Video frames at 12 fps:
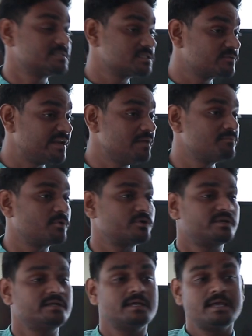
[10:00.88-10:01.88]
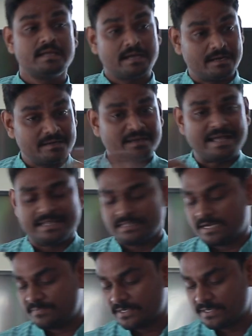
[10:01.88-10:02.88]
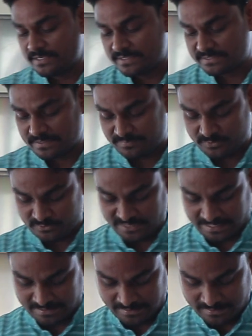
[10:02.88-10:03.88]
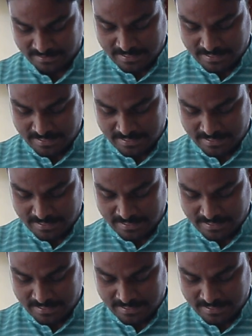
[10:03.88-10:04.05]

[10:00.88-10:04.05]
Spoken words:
This is very important. Underline that particular descriptive technique.